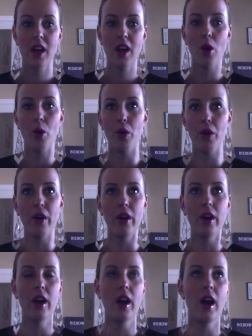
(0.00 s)

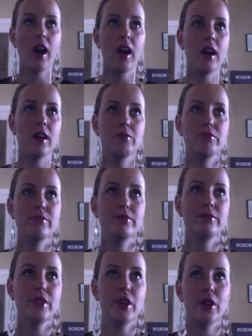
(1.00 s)
or,
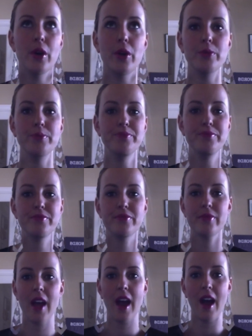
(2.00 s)
you know,
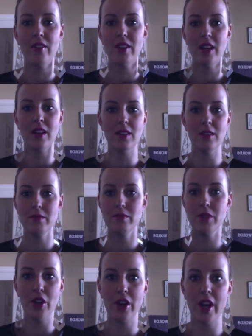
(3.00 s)

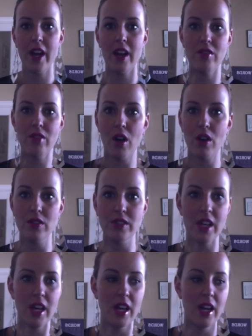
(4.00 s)
having your kid
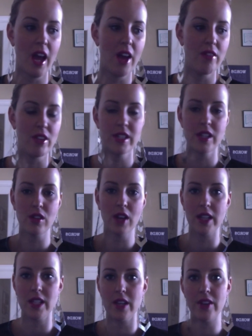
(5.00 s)
involved in every single
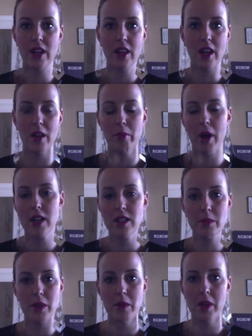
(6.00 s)
activity they can
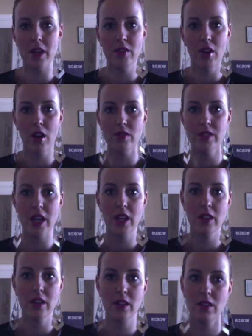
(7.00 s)
possibly be involved
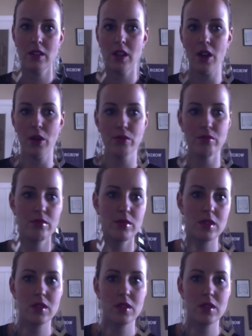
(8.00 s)
in, you know,